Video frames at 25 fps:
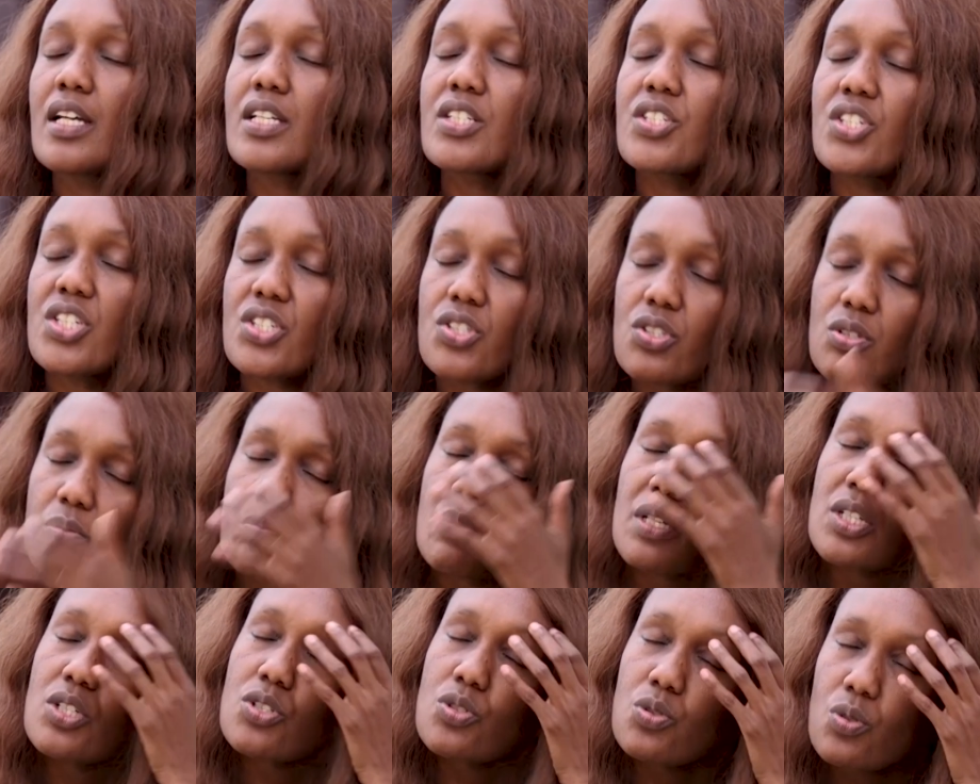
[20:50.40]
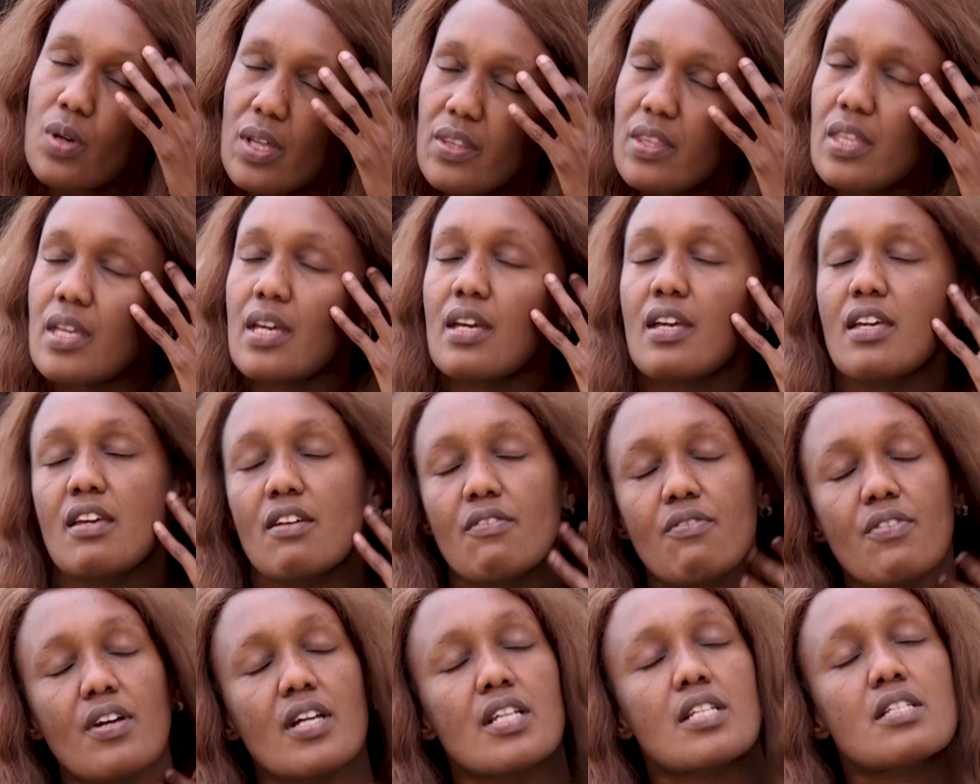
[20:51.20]
Just to make sure the
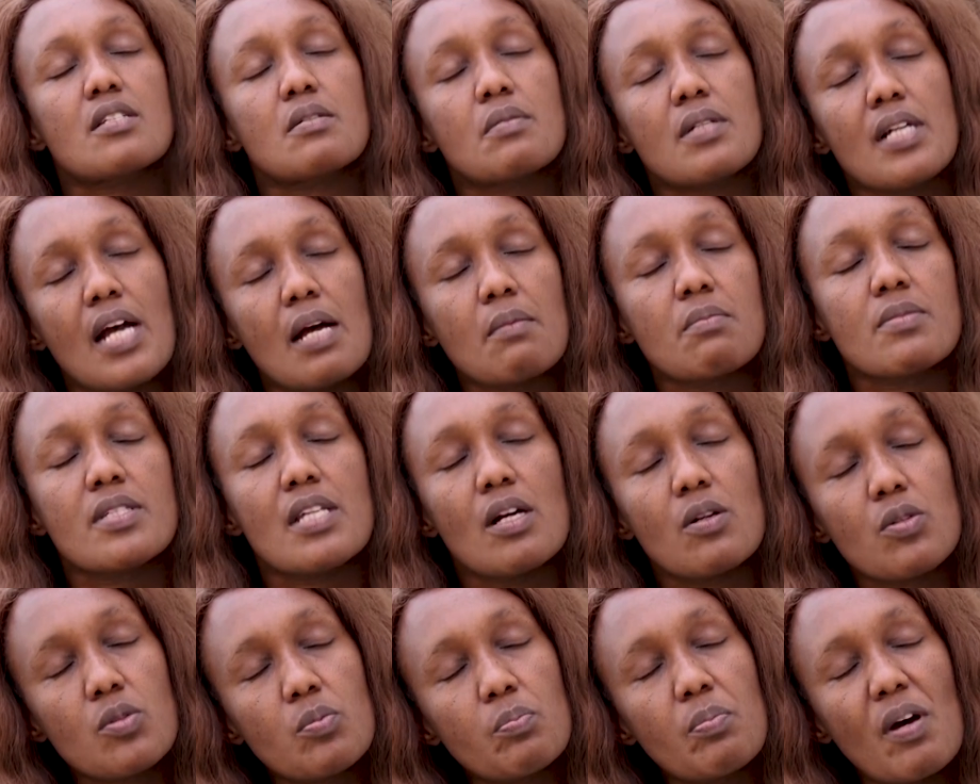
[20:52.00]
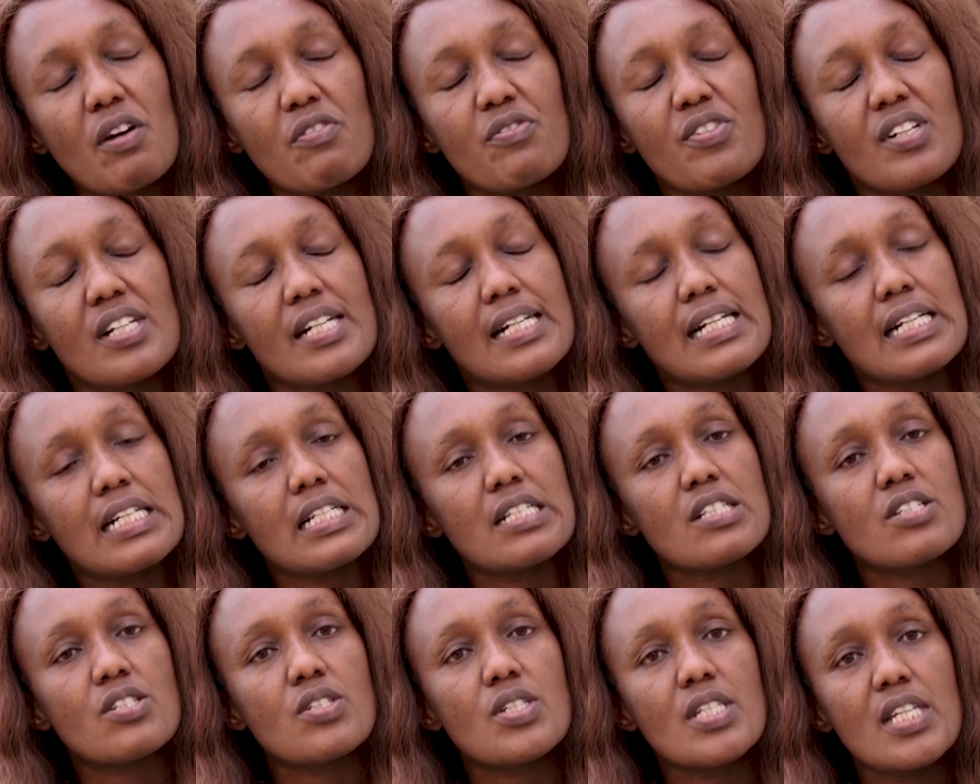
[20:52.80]
event comes out perfectly.
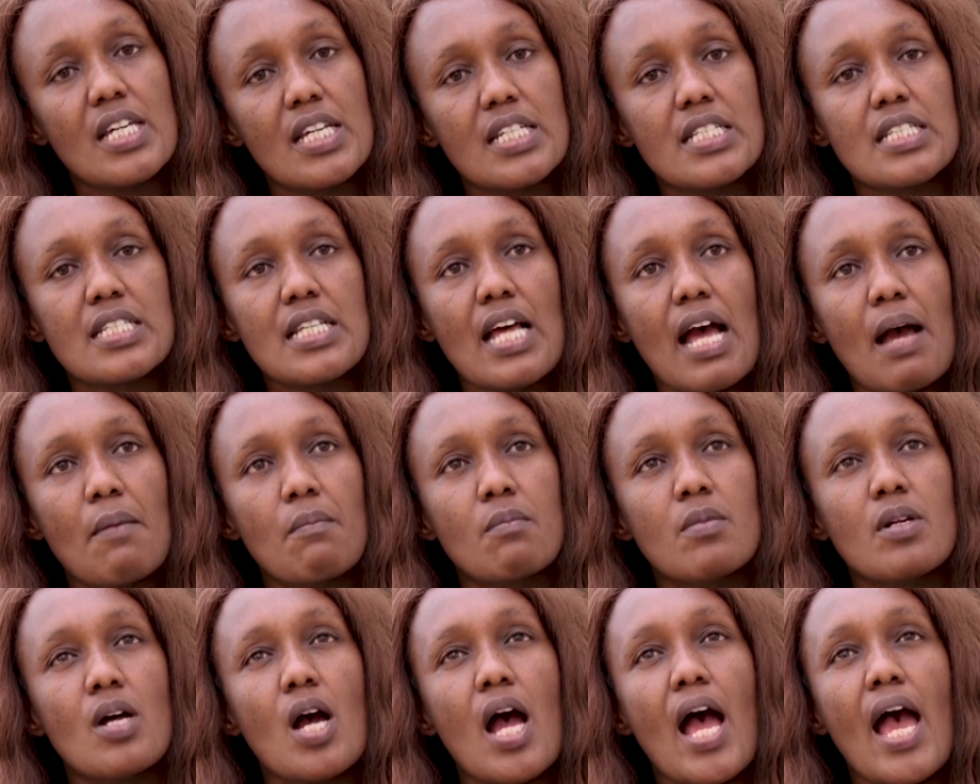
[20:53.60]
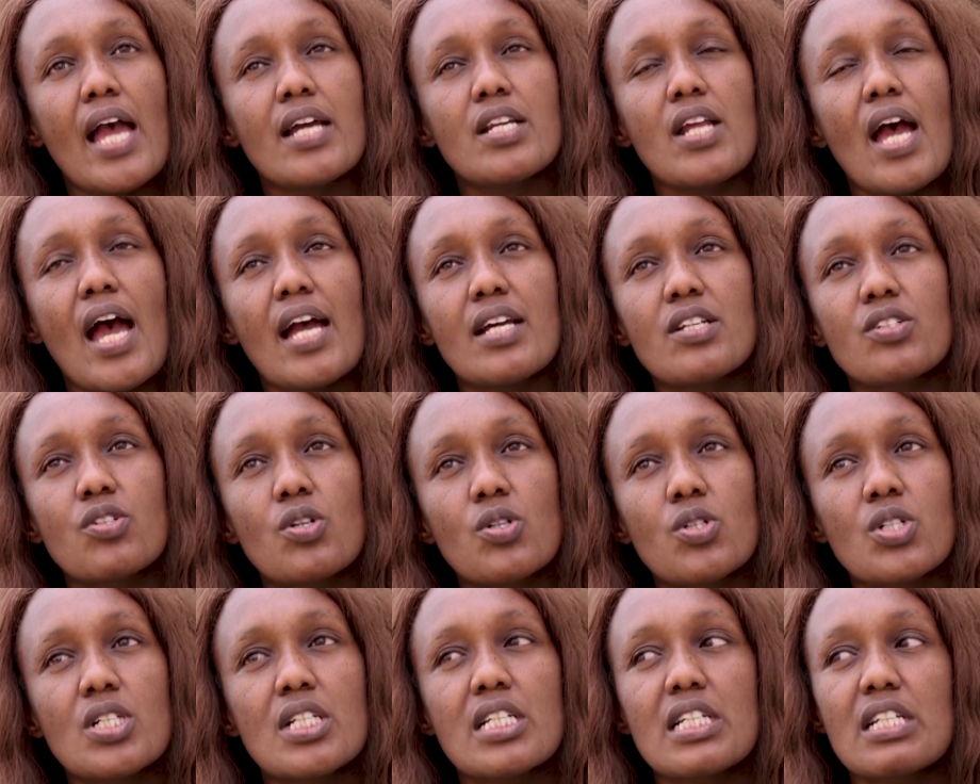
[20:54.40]
Yes, I
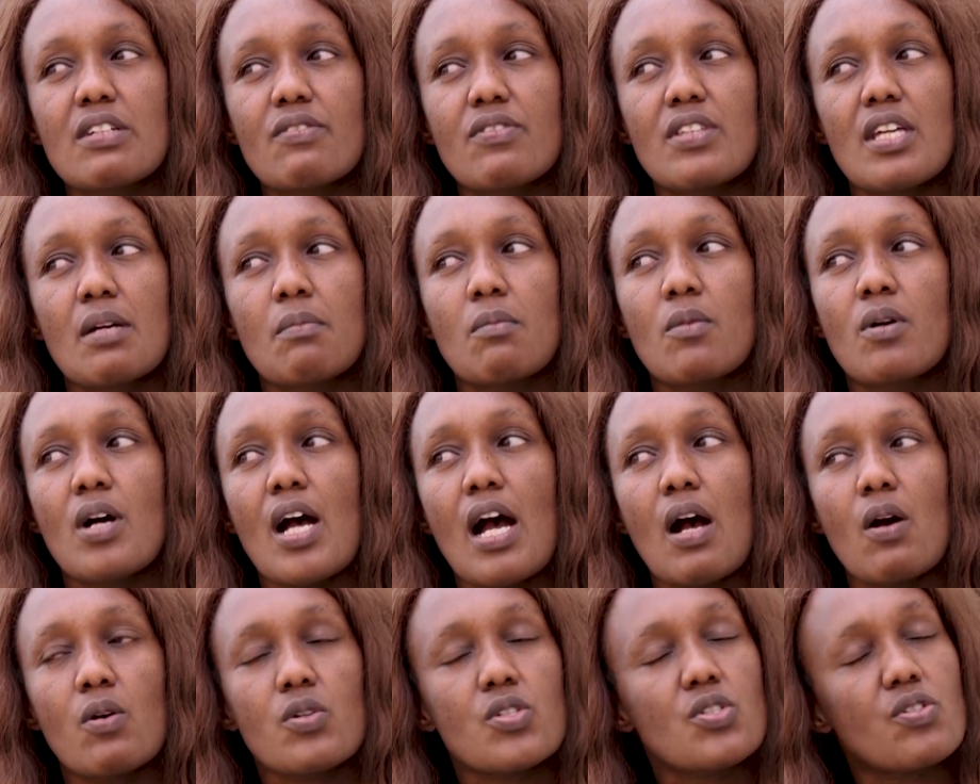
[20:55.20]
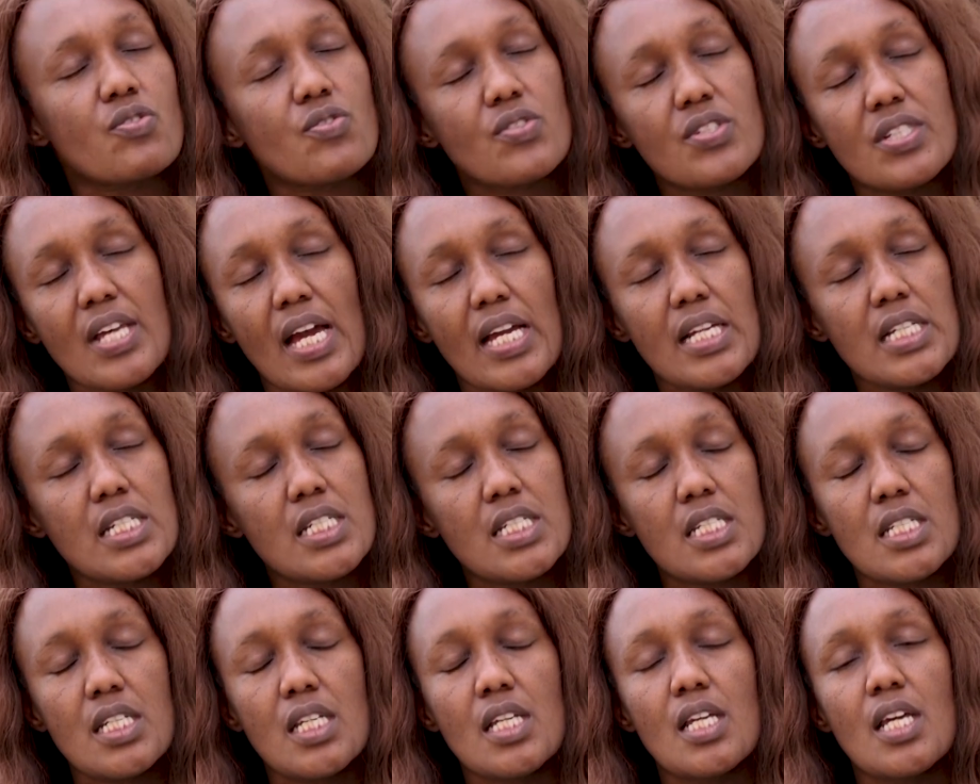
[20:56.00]
don't leave them out of sight.
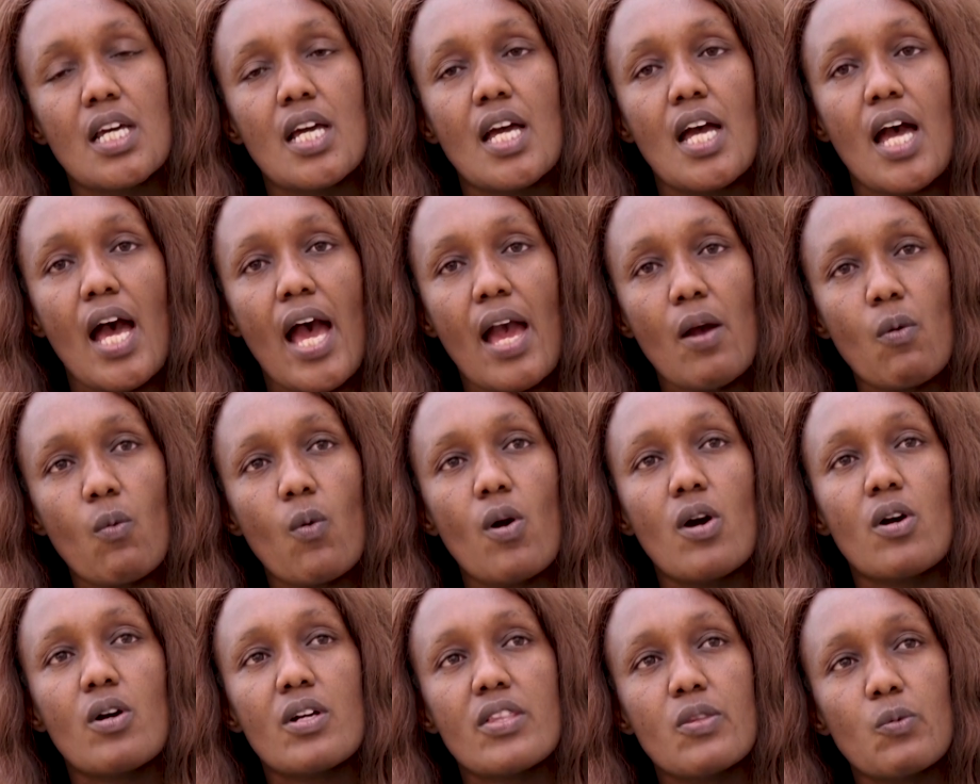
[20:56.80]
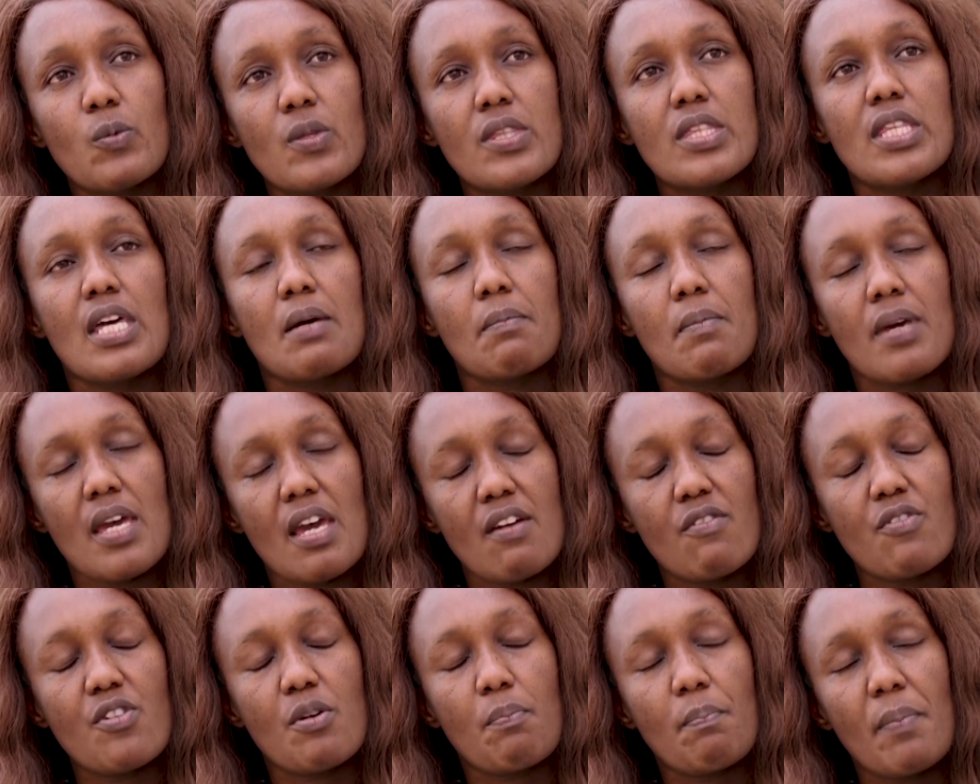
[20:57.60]
I walk with them
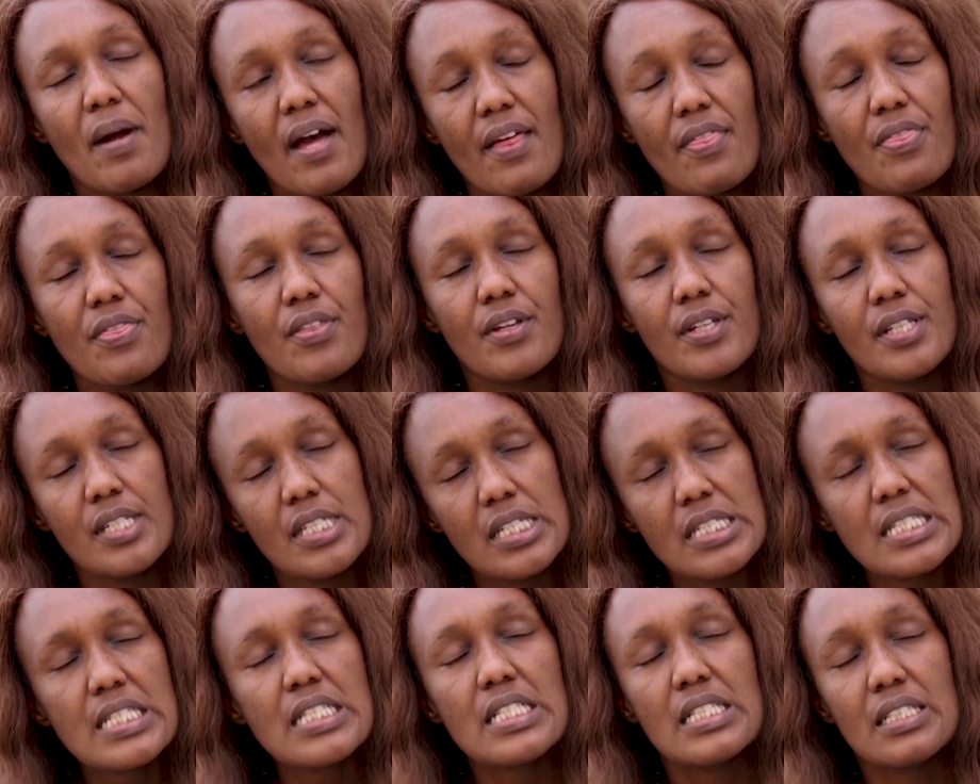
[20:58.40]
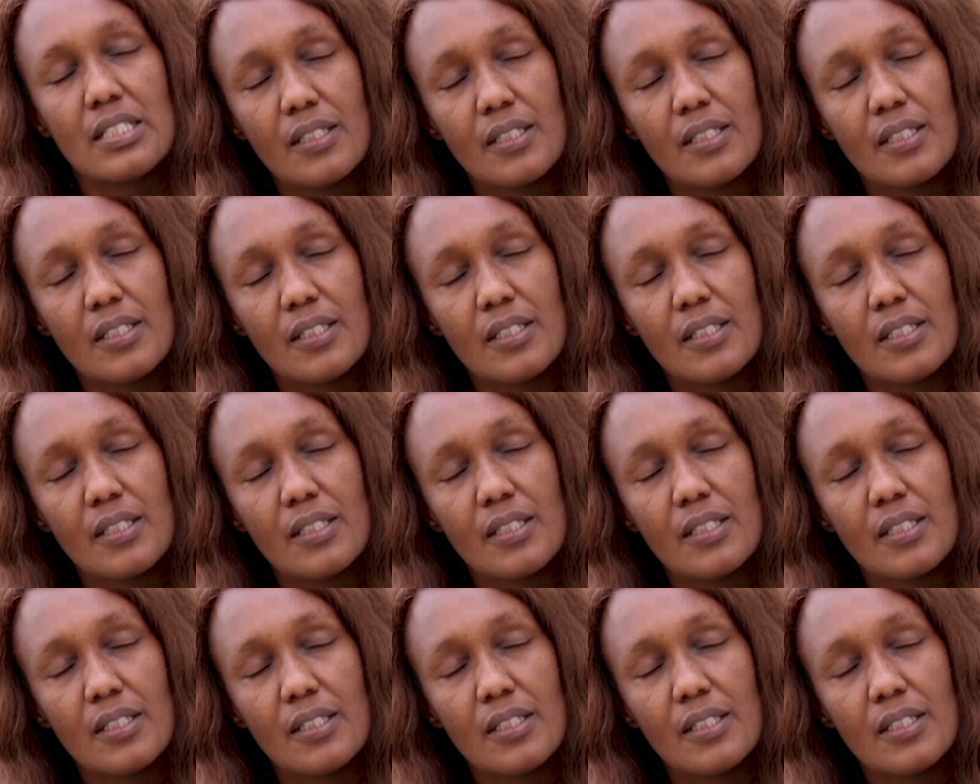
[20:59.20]
every part. Yes.